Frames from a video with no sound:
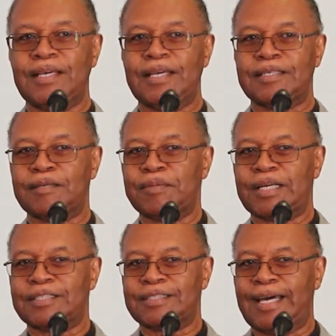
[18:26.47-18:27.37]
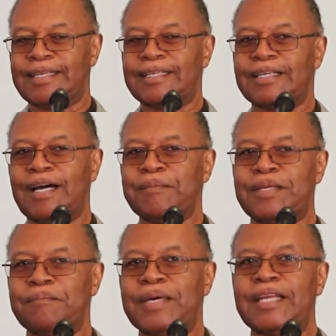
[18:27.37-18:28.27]
He said, because I didn't come in
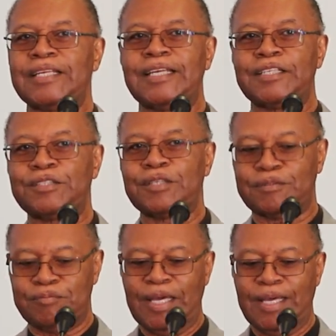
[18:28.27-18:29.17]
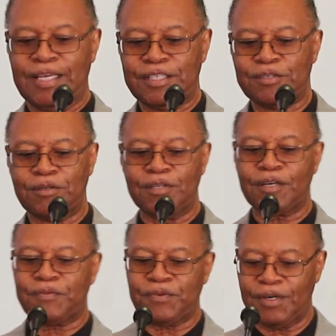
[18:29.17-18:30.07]
the manner that you, you
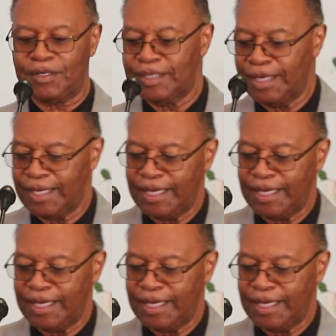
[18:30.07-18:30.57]
look for,